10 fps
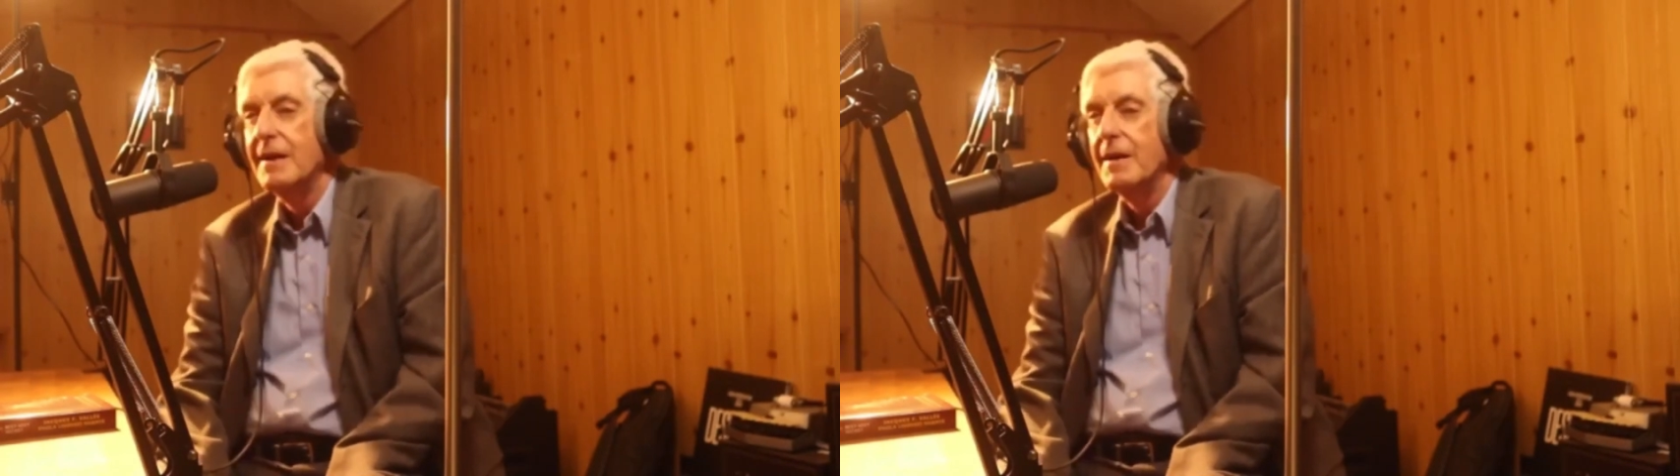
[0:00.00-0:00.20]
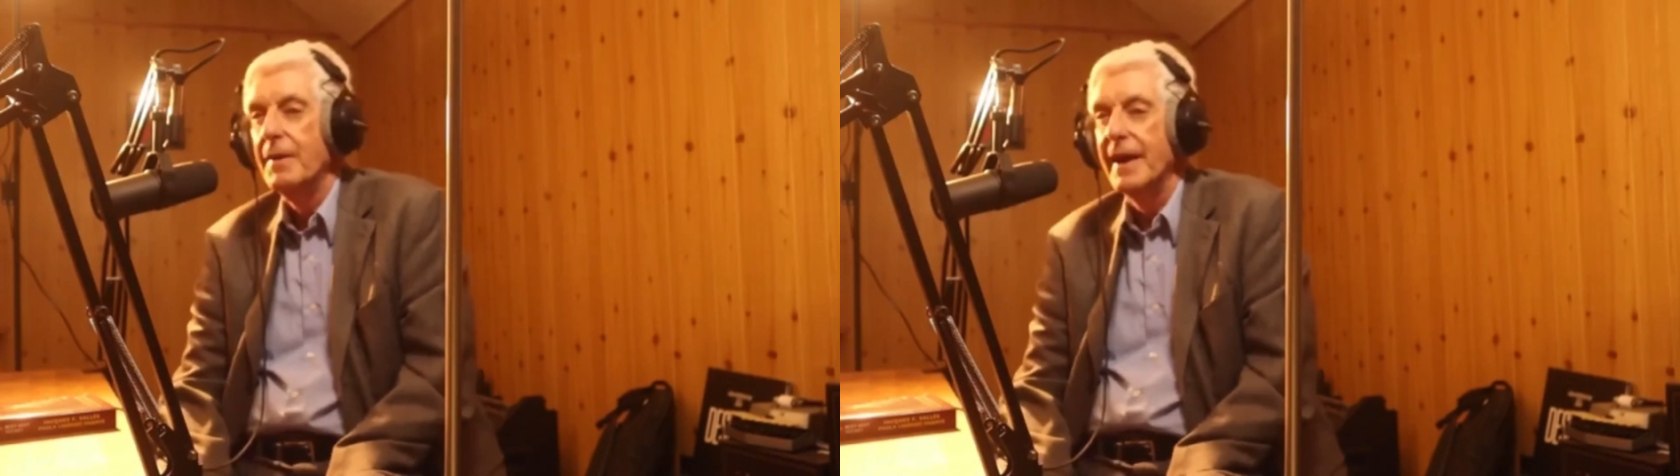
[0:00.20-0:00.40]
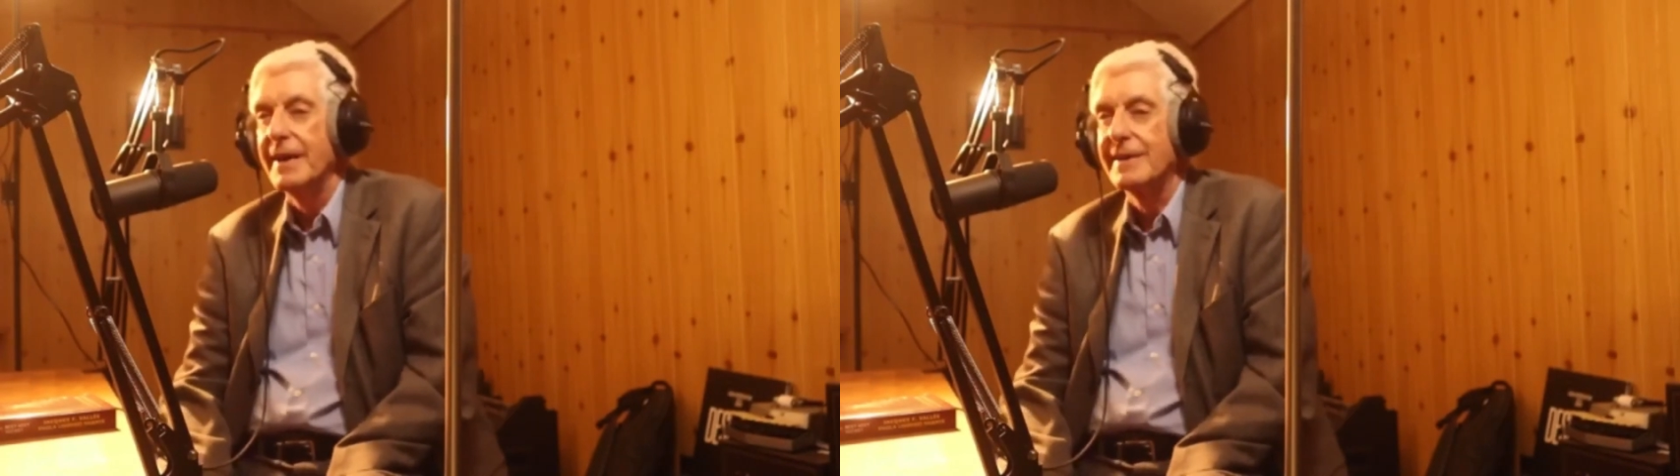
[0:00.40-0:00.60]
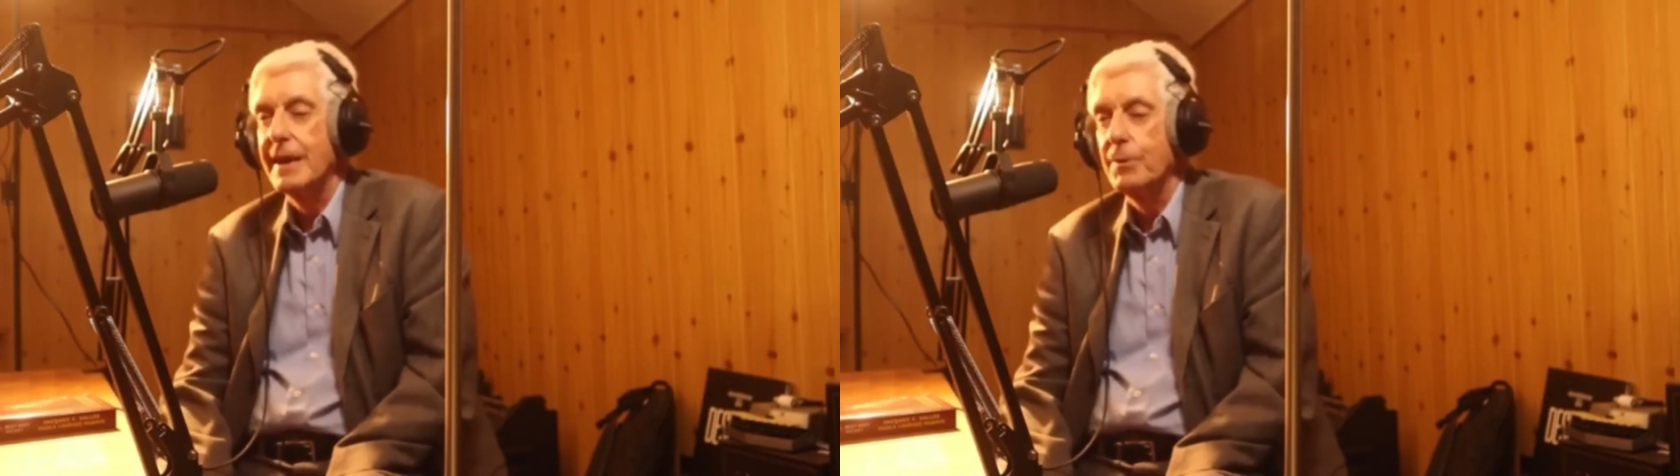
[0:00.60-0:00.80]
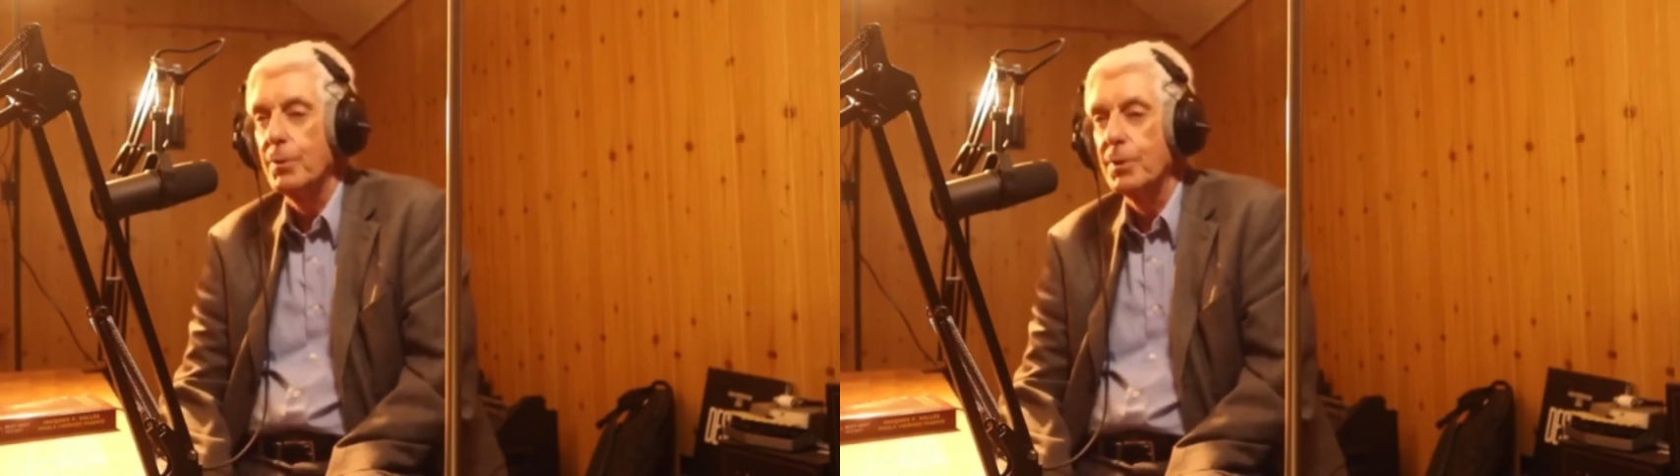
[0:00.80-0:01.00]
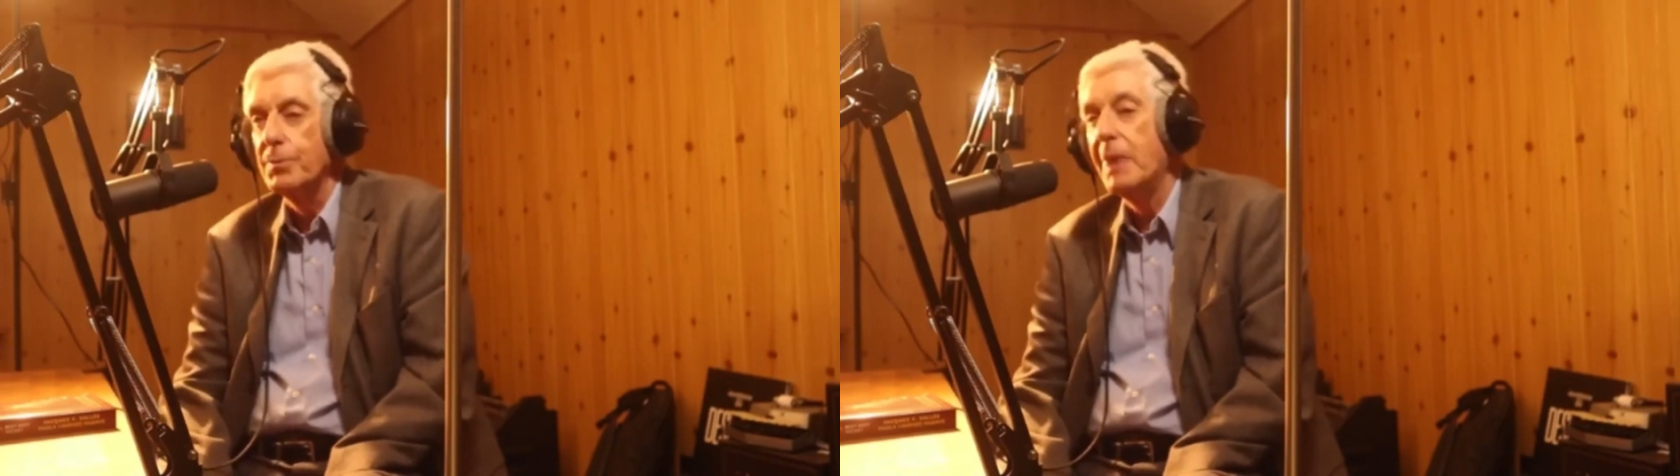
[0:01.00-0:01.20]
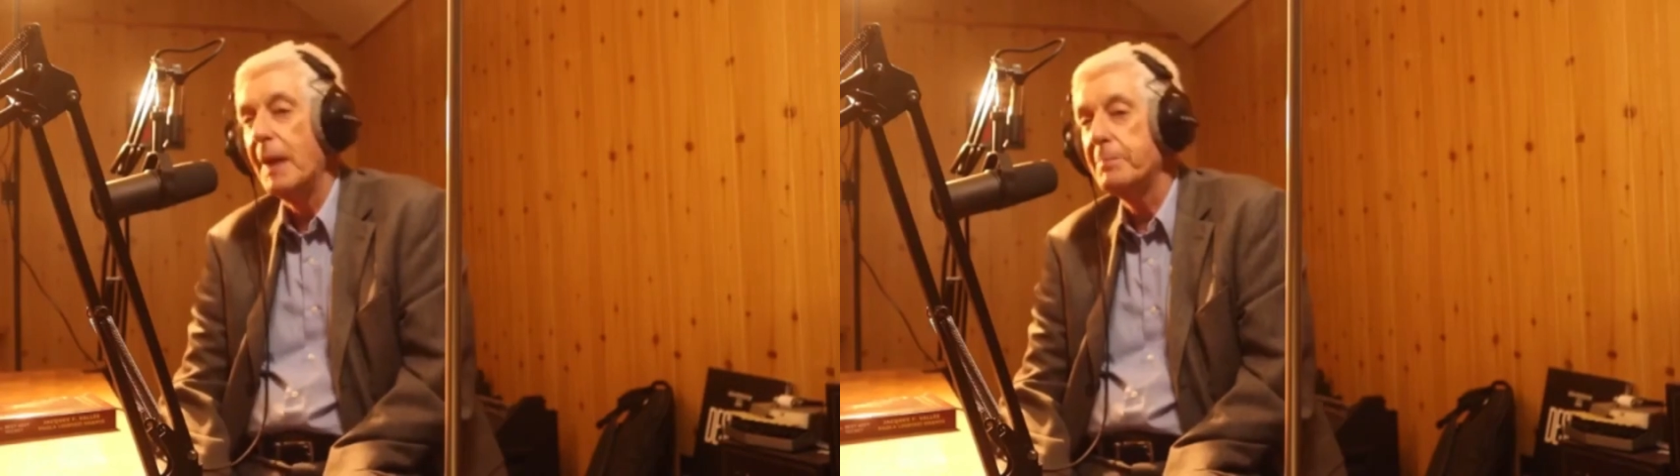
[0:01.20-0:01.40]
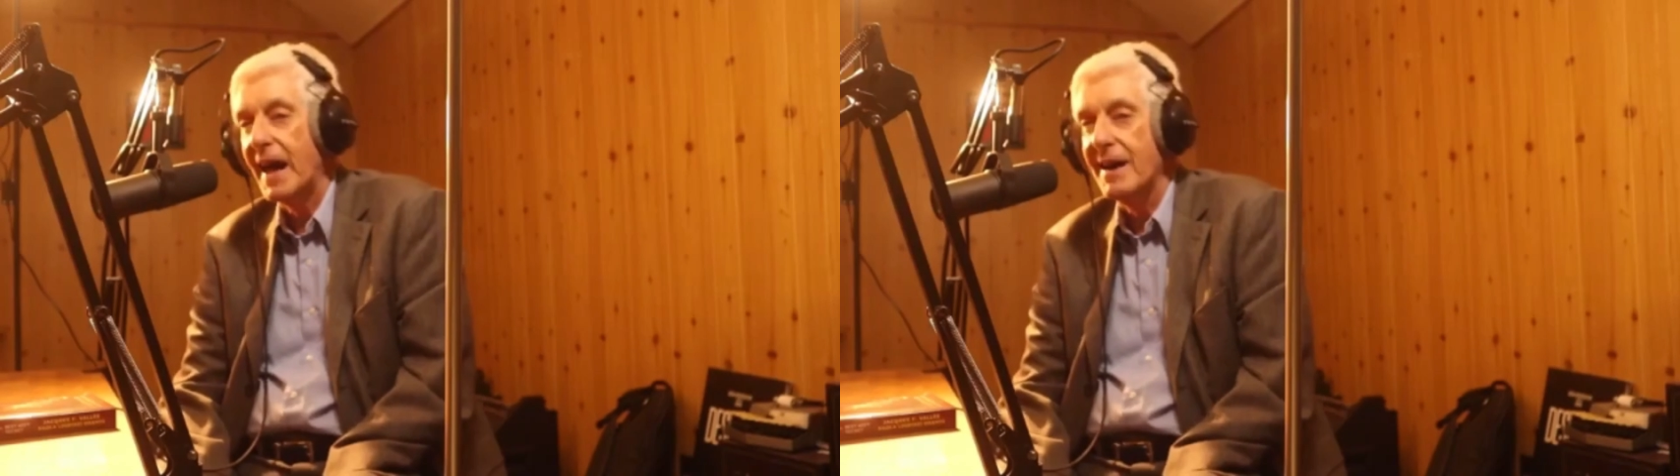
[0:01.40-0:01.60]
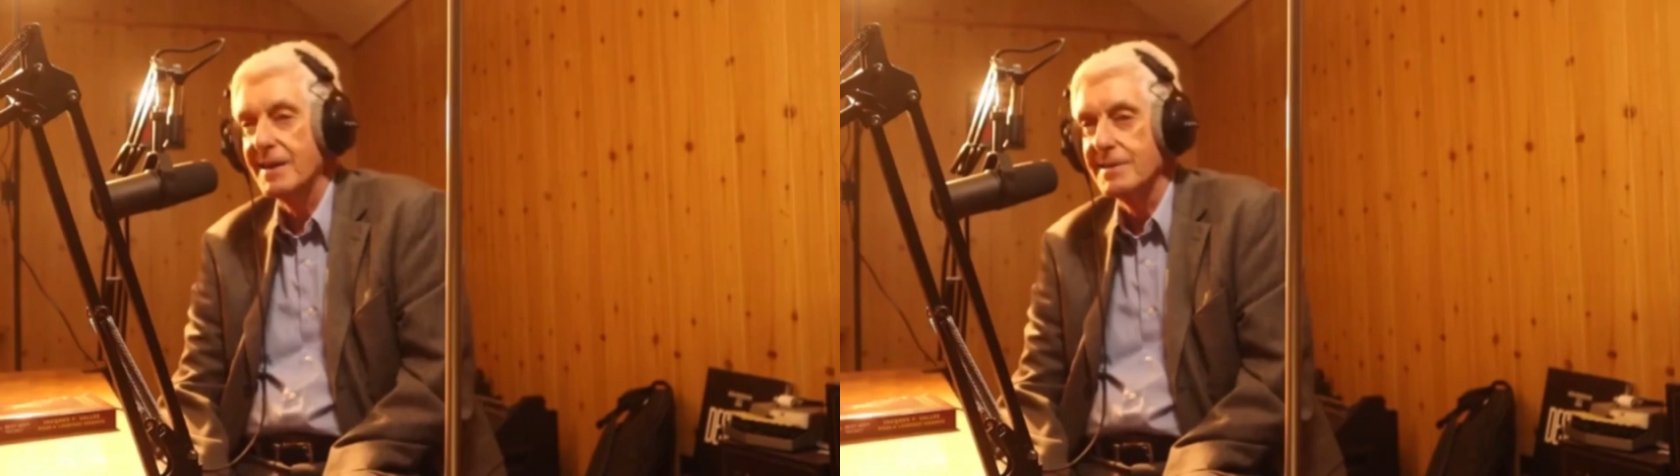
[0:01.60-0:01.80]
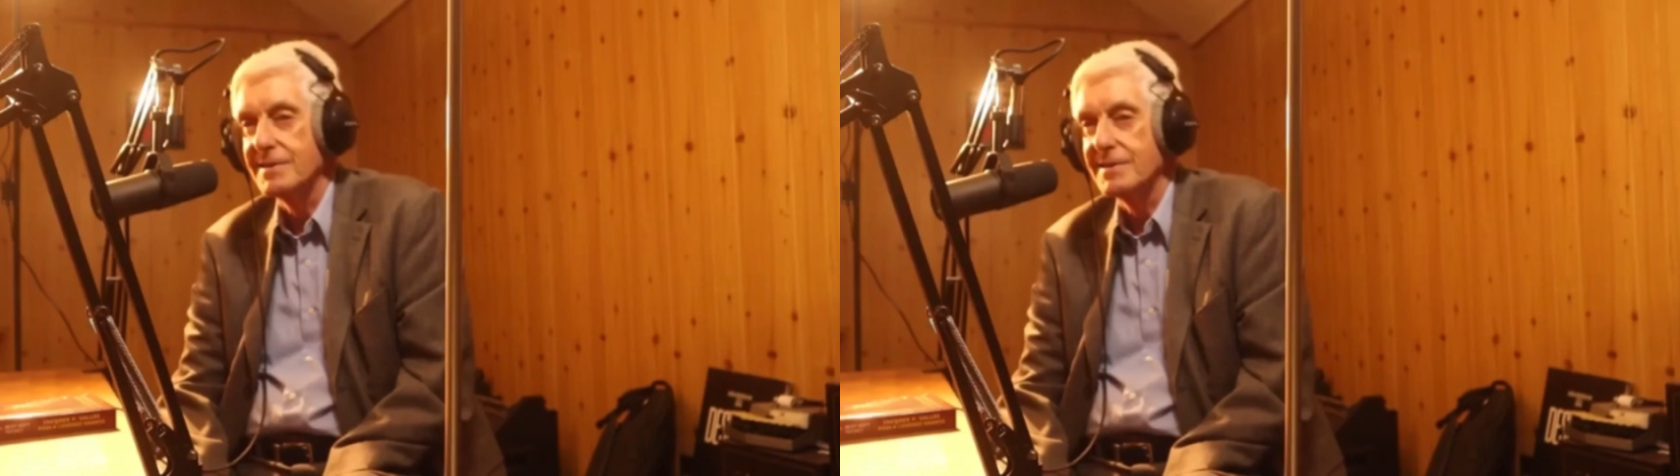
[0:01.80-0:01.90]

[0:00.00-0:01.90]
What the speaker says: that he would baptize